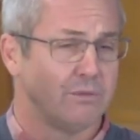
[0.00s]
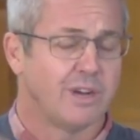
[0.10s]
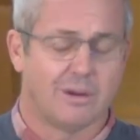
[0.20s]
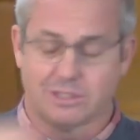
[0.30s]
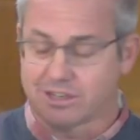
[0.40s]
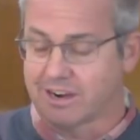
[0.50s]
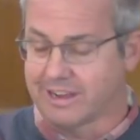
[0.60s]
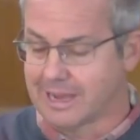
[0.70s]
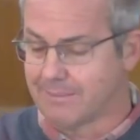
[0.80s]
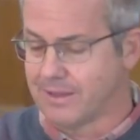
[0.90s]
When I was
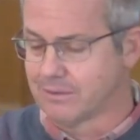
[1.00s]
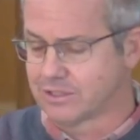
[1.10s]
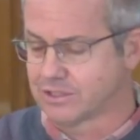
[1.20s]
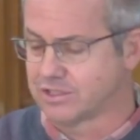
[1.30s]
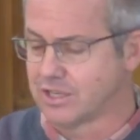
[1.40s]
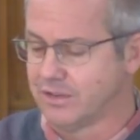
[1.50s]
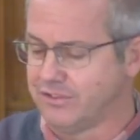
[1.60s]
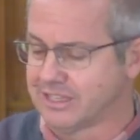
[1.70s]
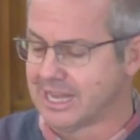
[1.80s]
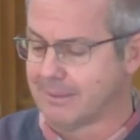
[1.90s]
growing up, there was a
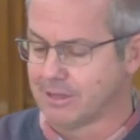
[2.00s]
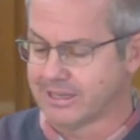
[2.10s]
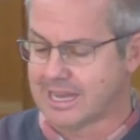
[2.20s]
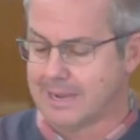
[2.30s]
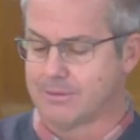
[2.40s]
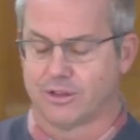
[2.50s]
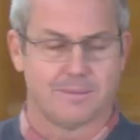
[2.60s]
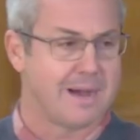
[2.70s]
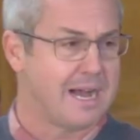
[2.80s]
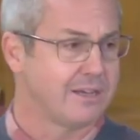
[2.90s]
surfing label that came on the
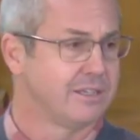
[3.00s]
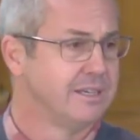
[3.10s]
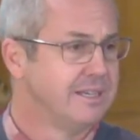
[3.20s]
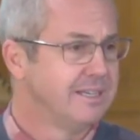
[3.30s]
market.